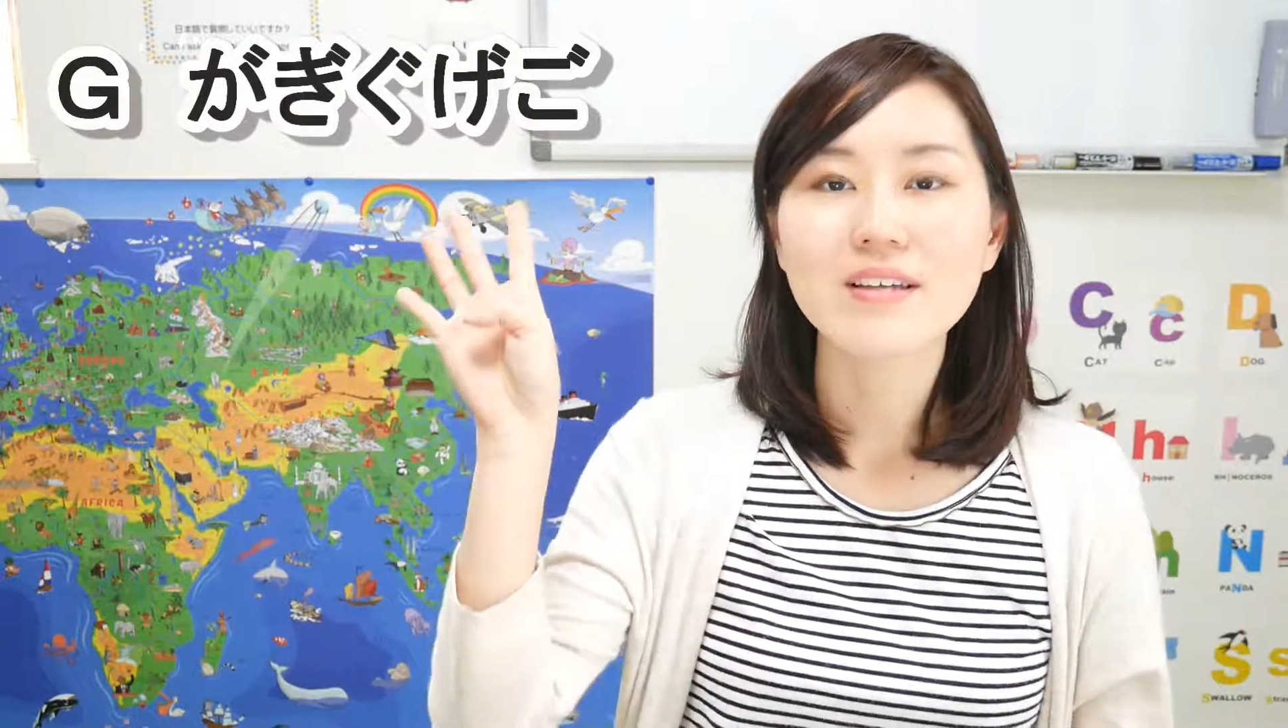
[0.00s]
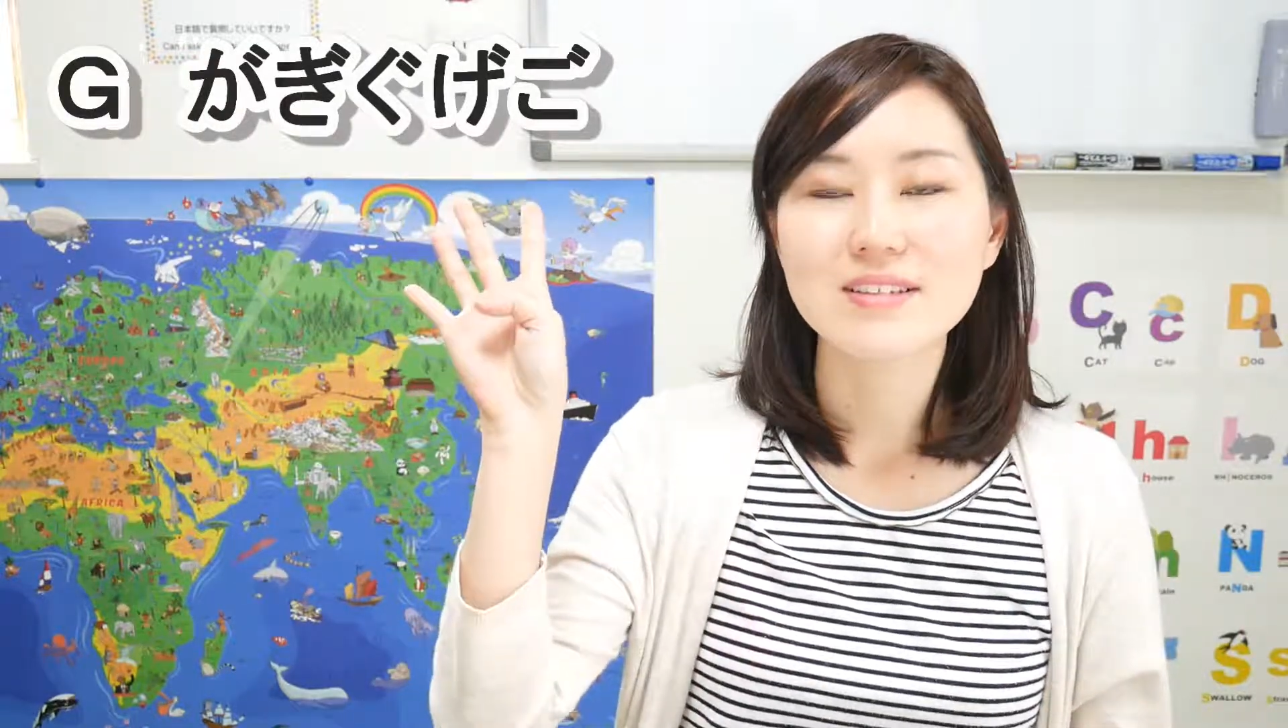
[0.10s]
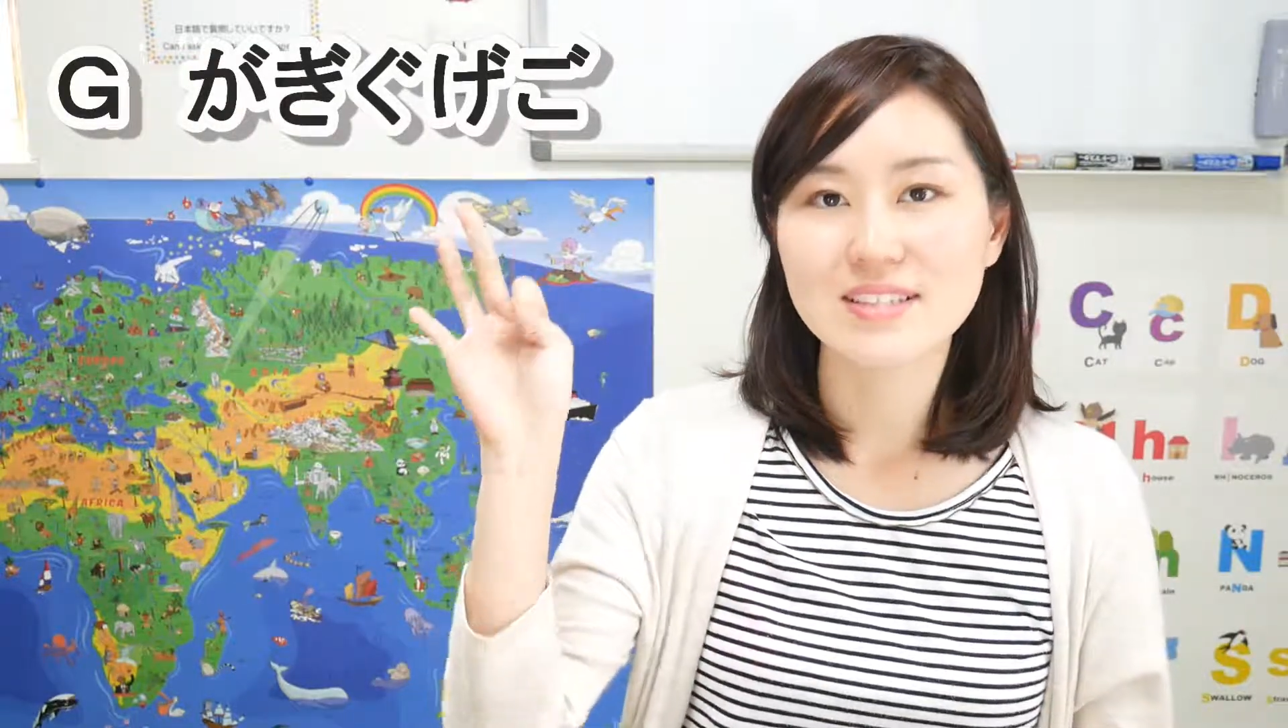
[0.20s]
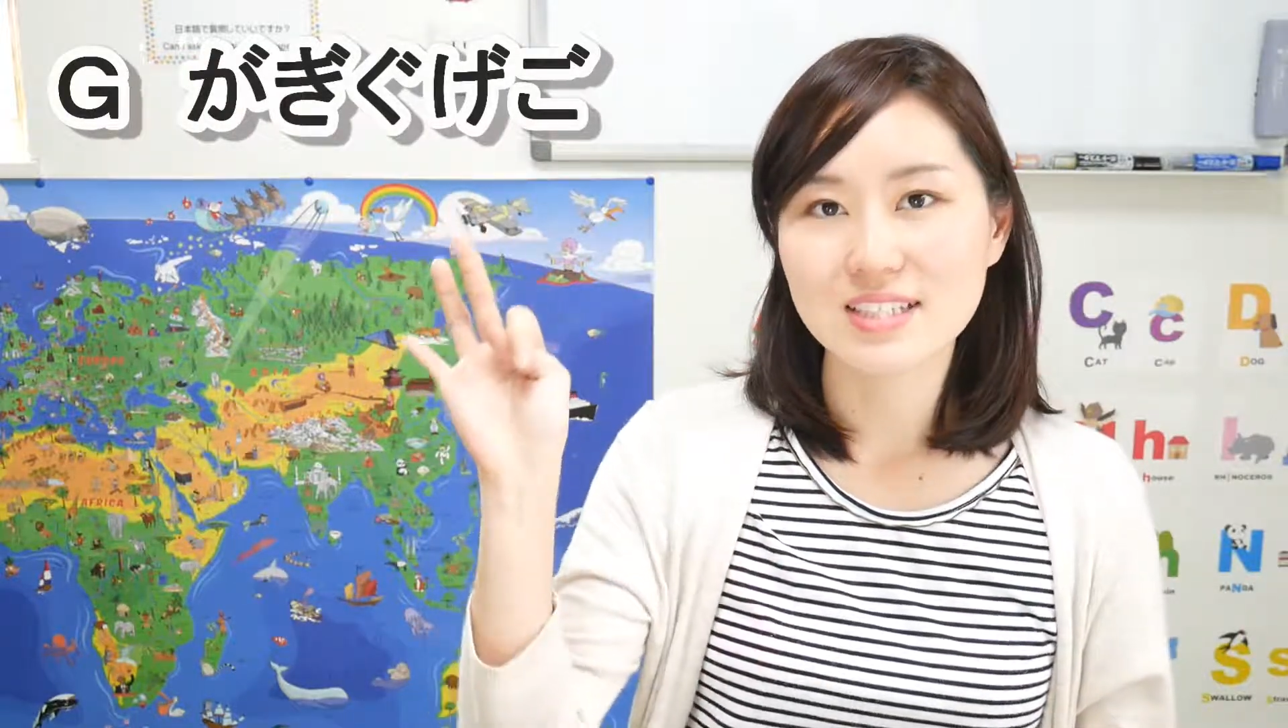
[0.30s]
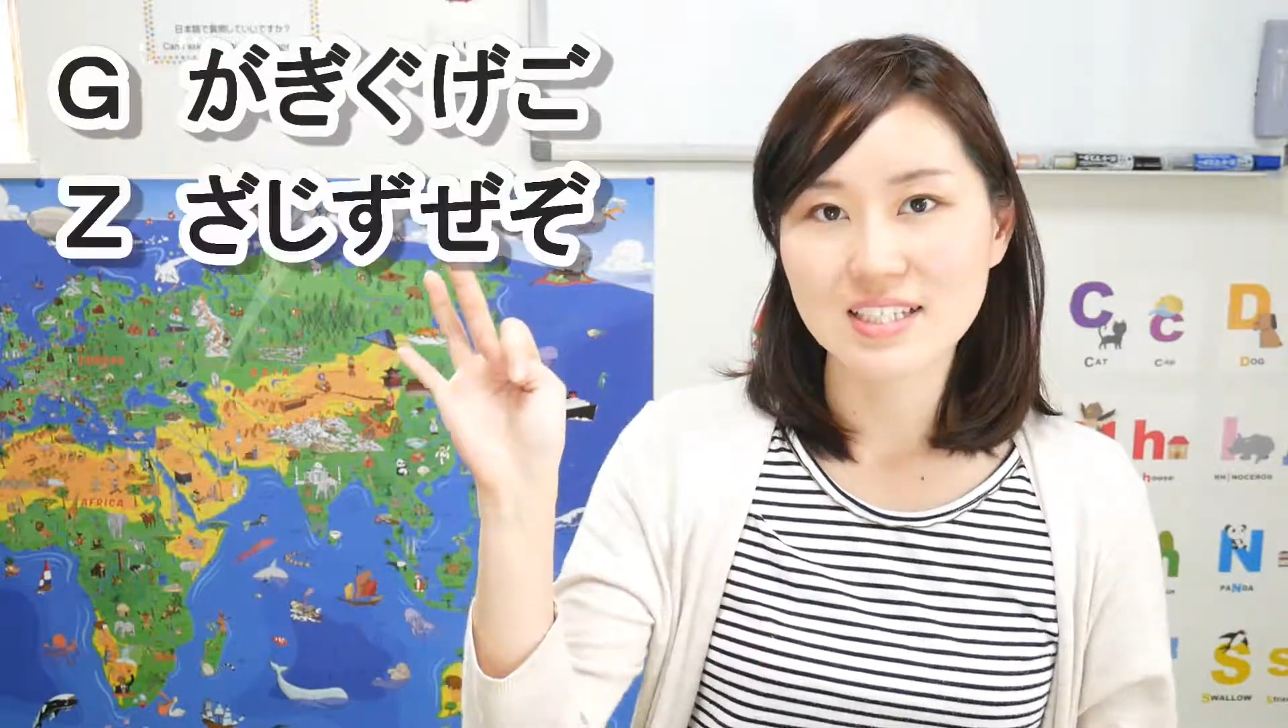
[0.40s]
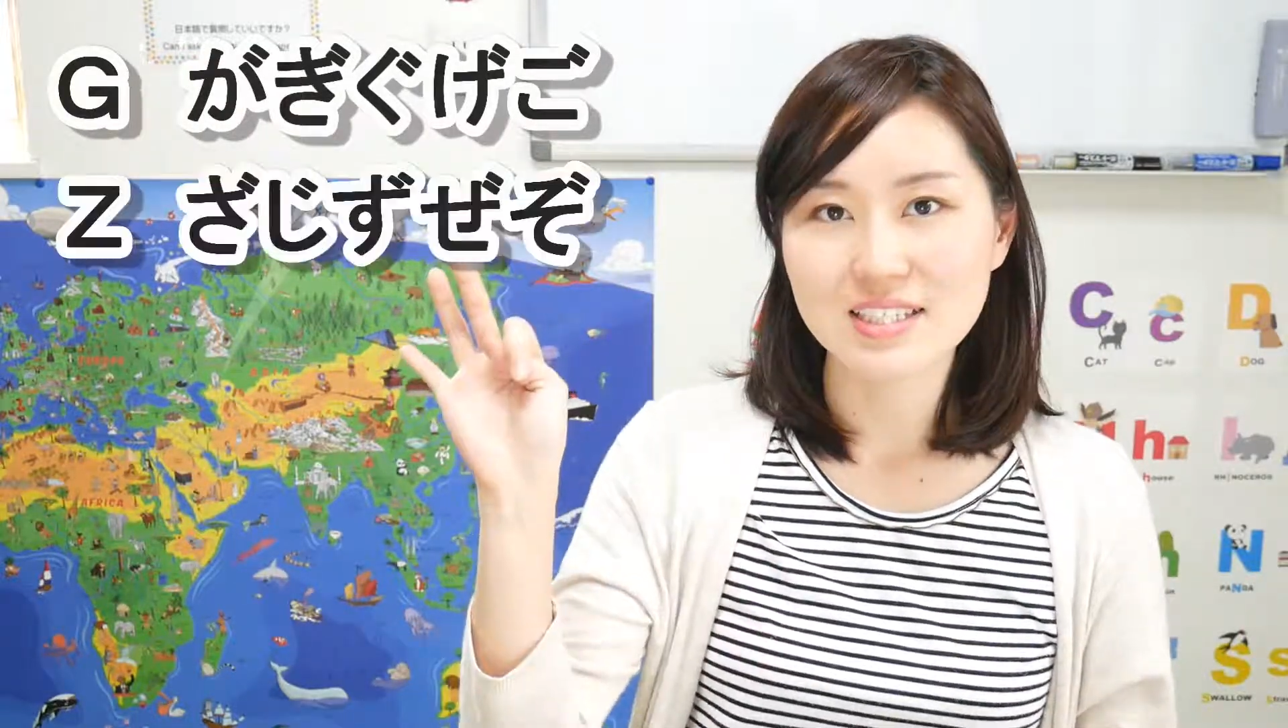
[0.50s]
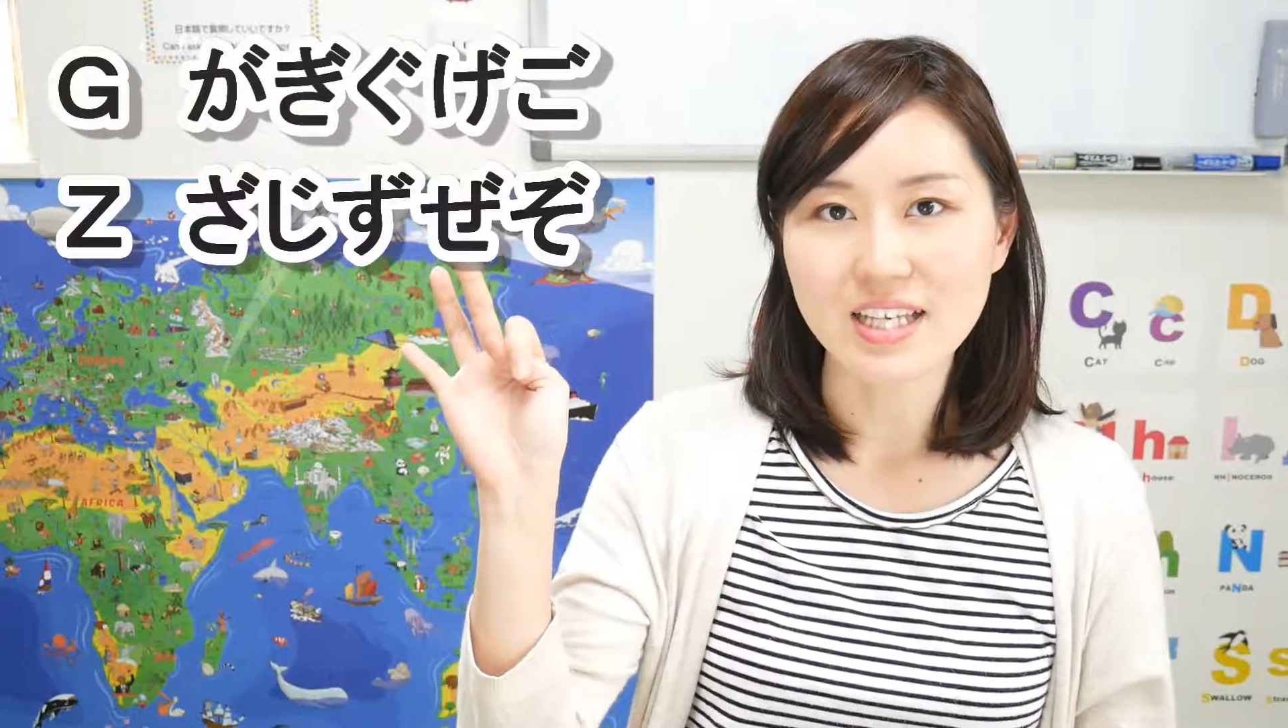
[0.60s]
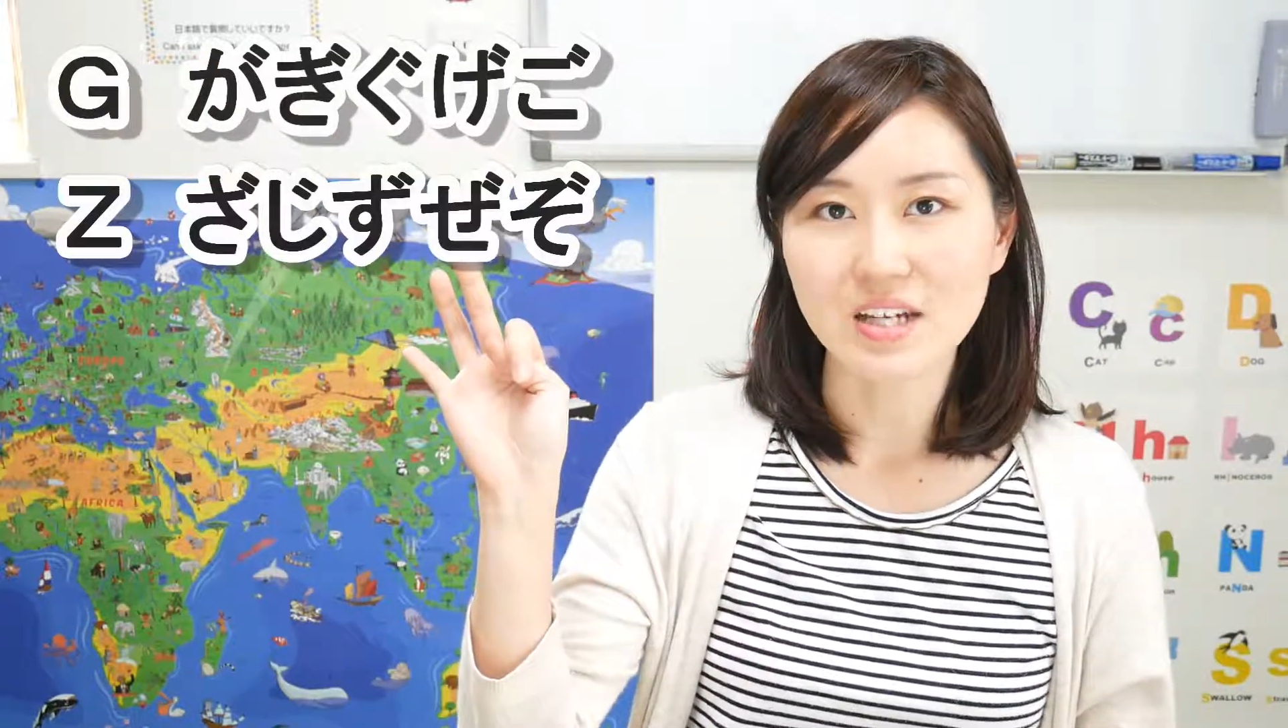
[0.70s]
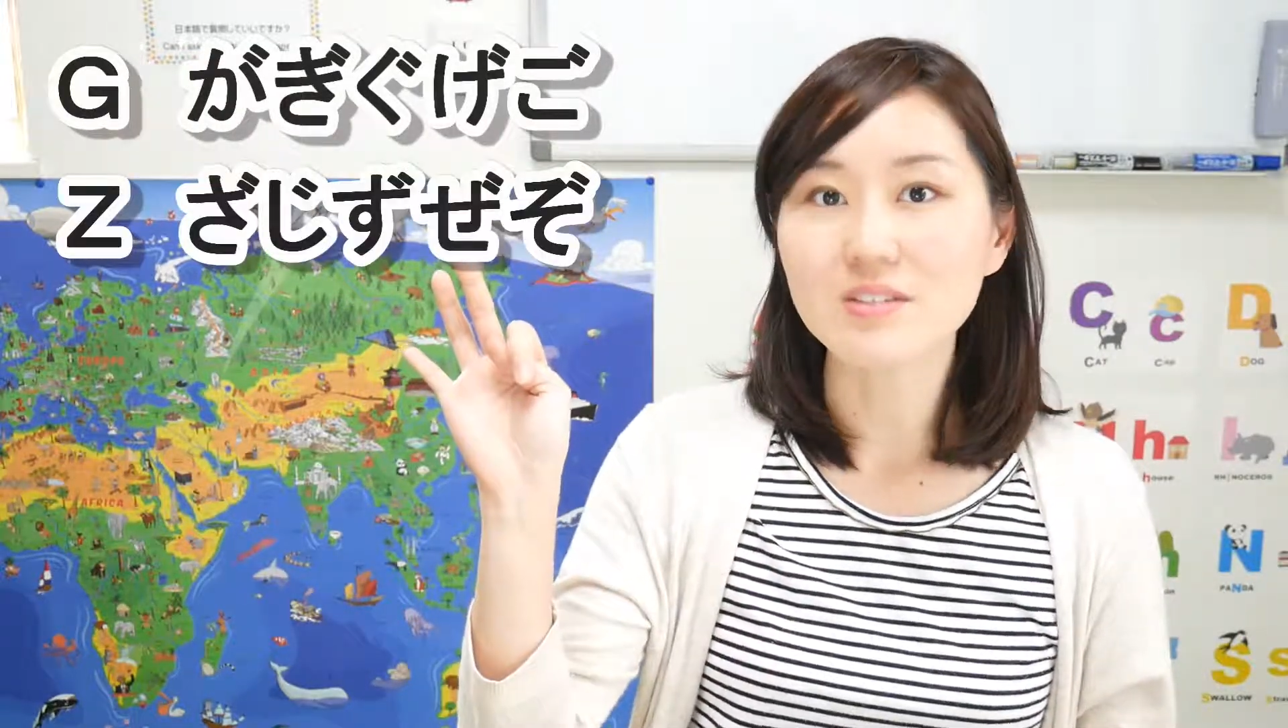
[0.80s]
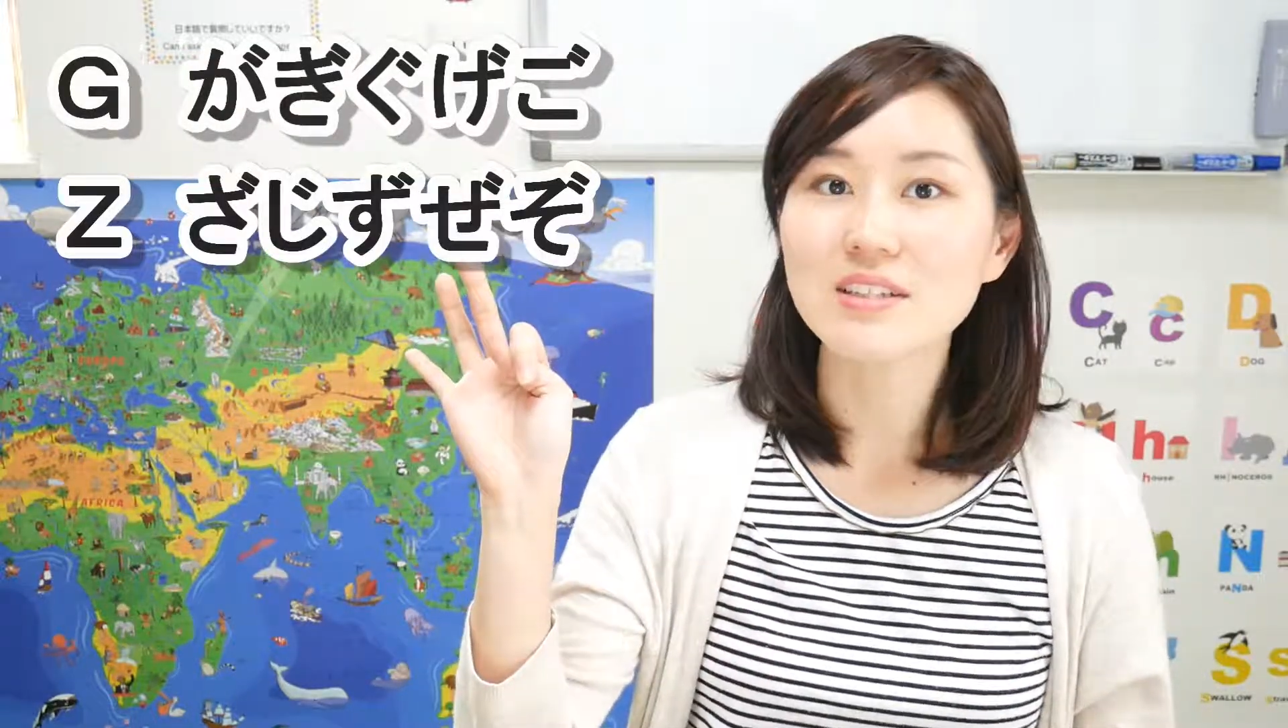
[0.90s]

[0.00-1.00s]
Z sound,